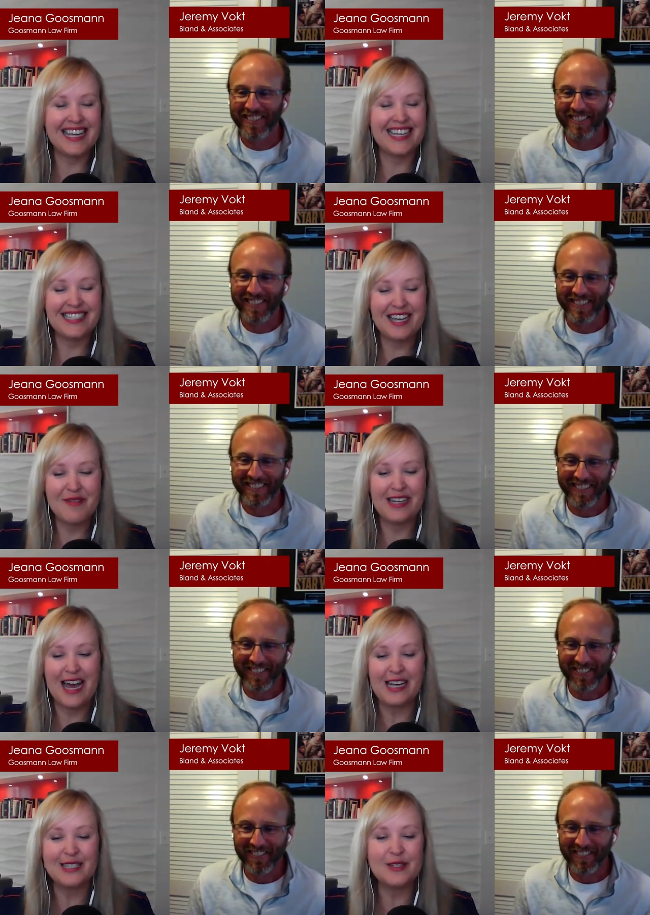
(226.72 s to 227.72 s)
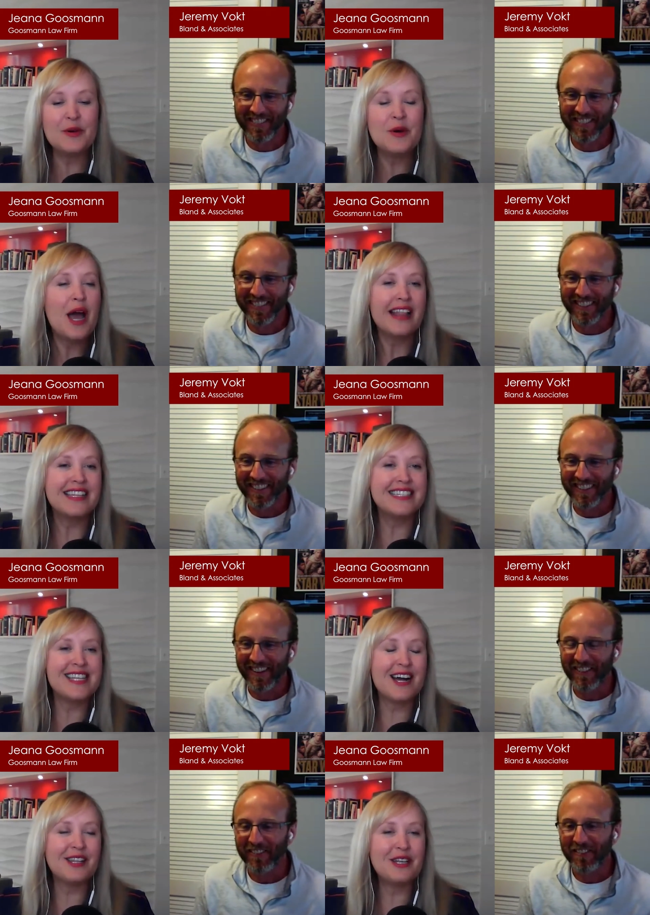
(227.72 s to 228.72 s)
Speaker 1: Take it day by day. So
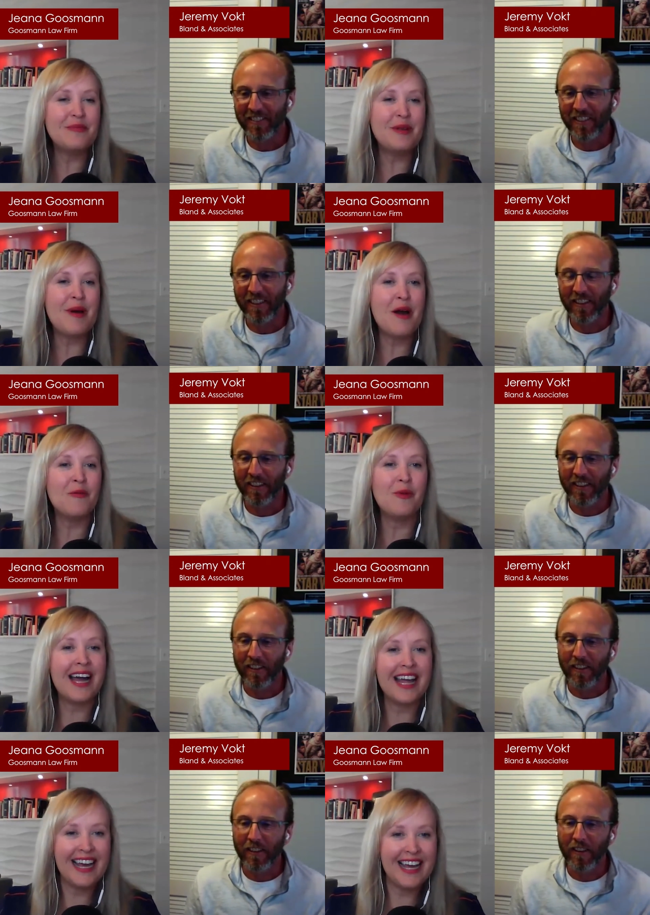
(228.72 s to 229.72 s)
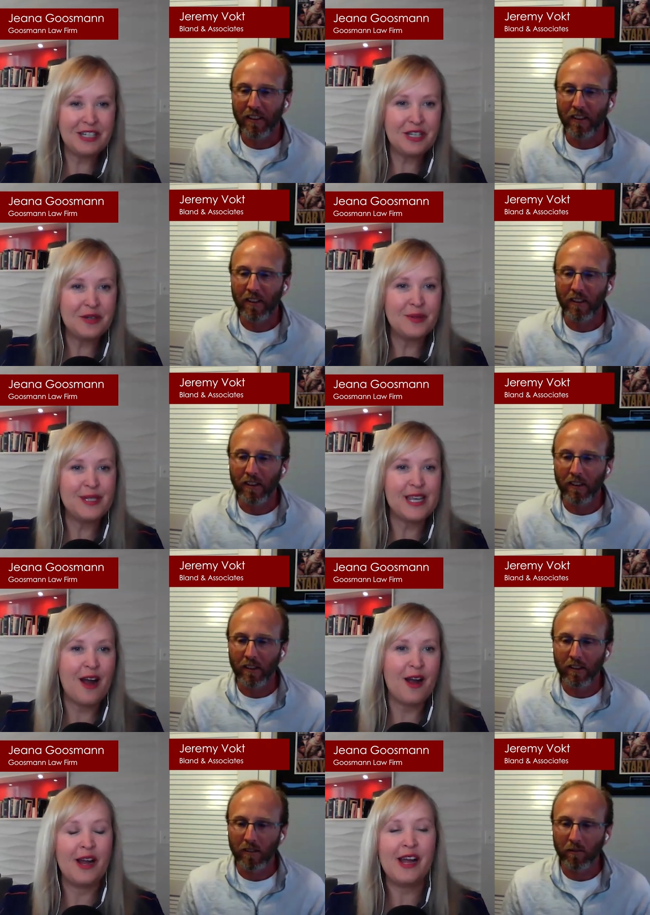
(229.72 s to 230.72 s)
let's talk a little bit about what kind of
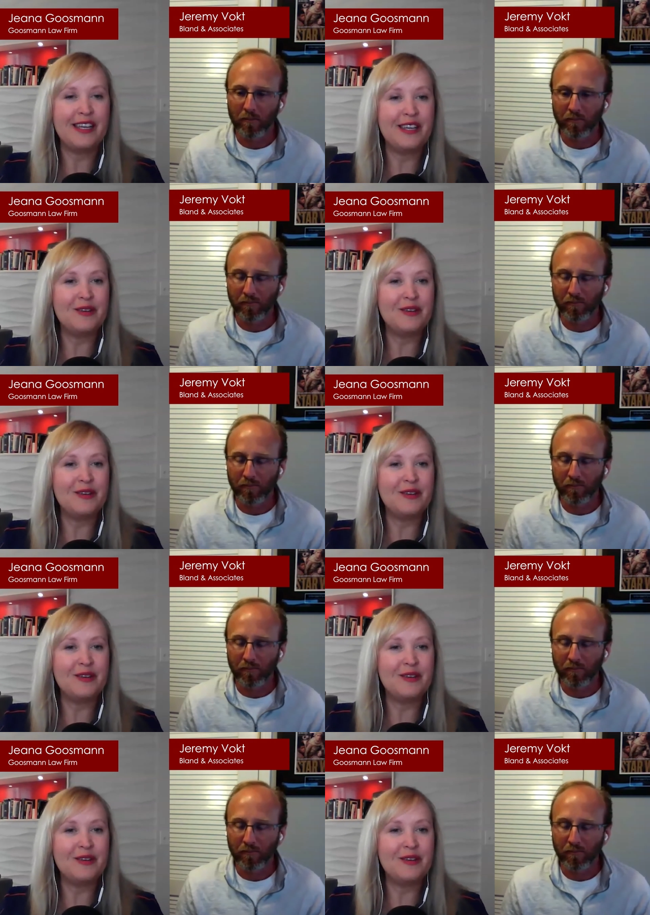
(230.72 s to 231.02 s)
issues are